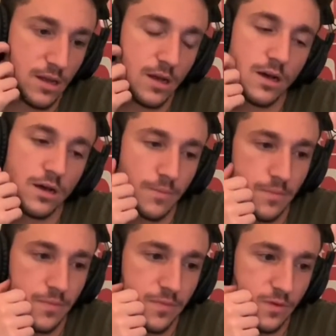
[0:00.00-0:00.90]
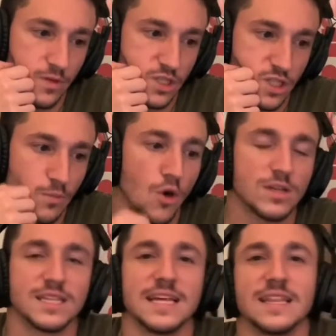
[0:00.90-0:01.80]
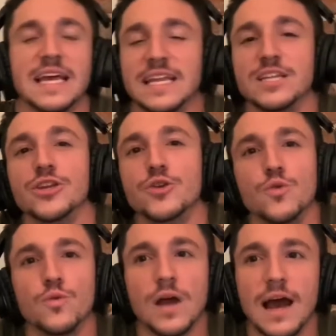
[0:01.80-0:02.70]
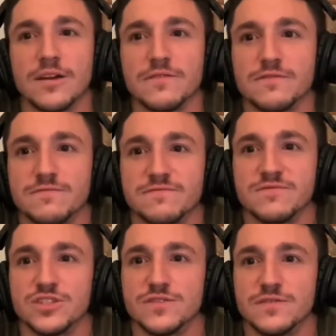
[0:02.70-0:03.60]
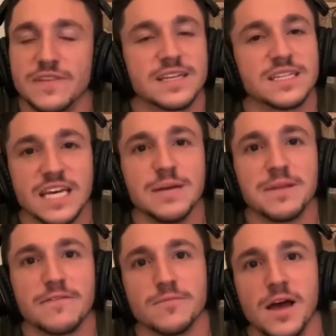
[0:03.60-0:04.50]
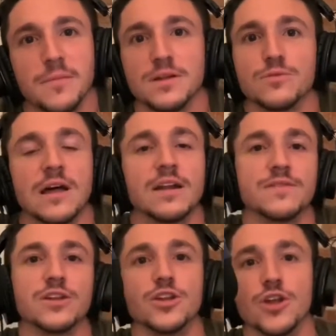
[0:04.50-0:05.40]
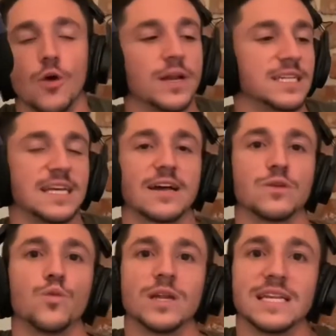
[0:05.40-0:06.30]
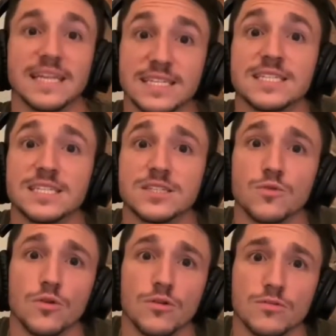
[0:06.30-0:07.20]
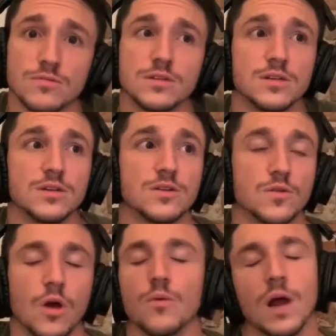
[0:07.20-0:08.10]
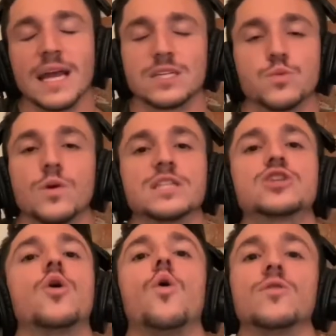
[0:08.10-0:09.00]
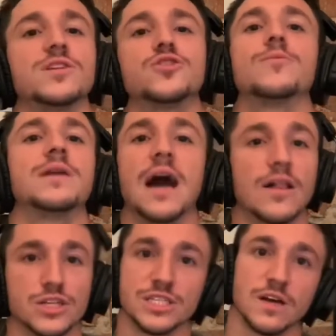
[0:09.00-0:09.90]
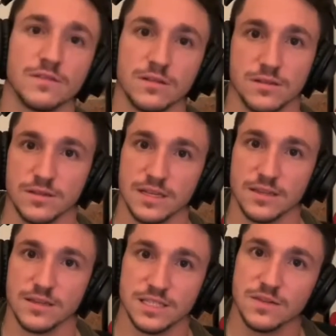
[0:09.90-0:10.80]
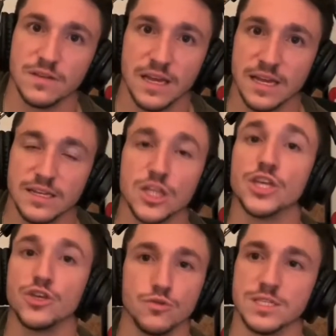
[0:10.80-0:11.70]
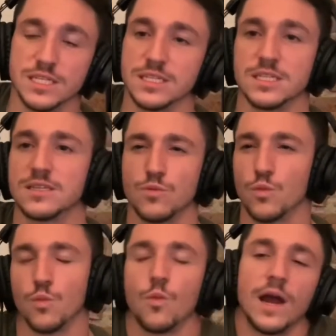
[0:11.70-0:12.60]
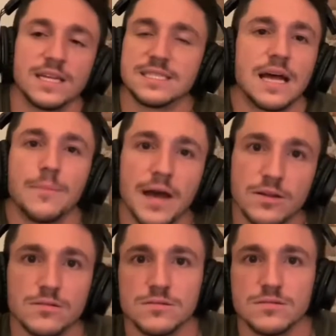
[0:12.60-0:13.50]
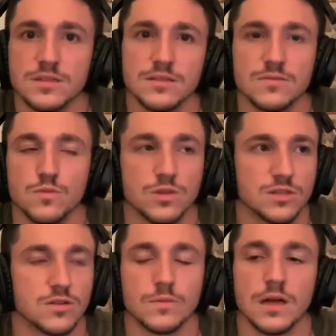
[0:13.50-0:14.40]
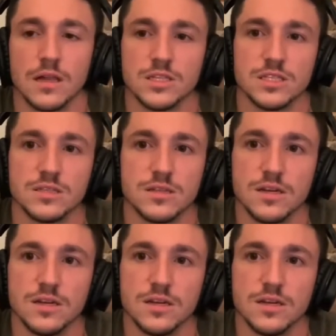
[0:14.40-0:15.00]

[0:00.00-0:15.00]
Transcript: Um, smart that they knew how to f- f- keep that from happening without even knowing exactly what it is or or I guess what it's called, the terminology of it that the TVA uses. Why does that matter? The, the terminology.